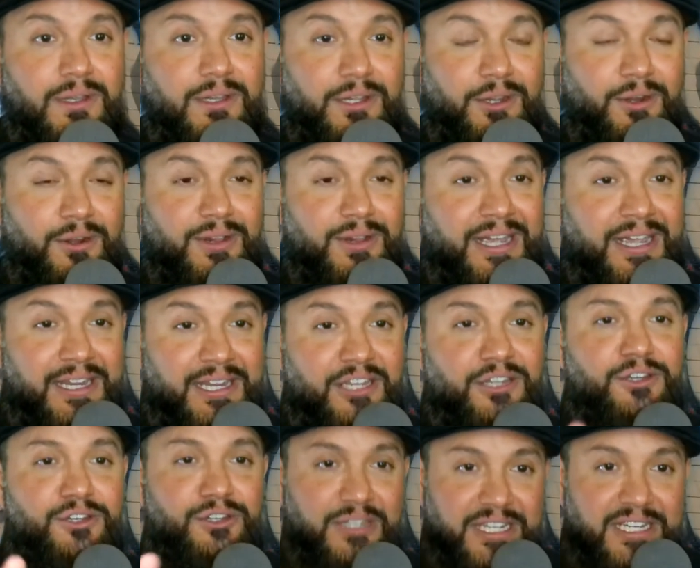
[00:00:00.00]
They're like,
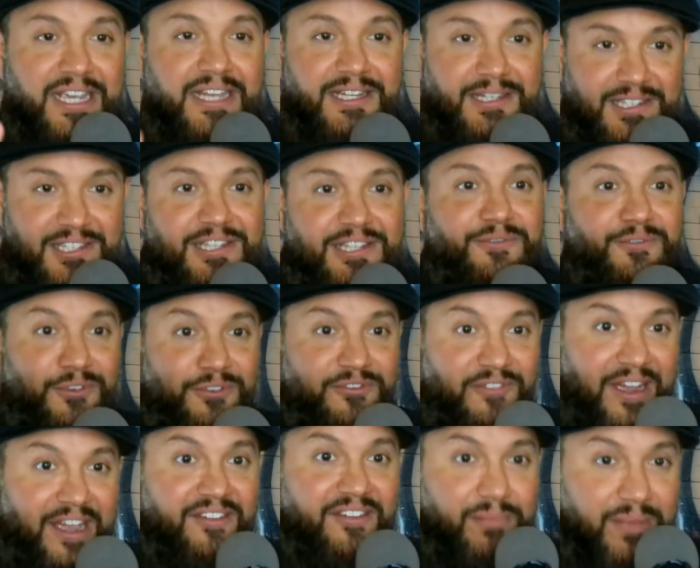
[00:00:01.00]
you get set for
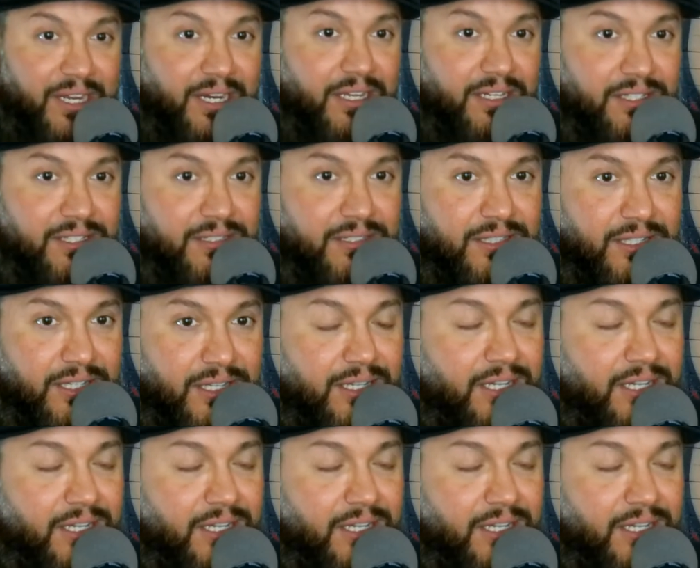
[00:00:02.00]
five minutes.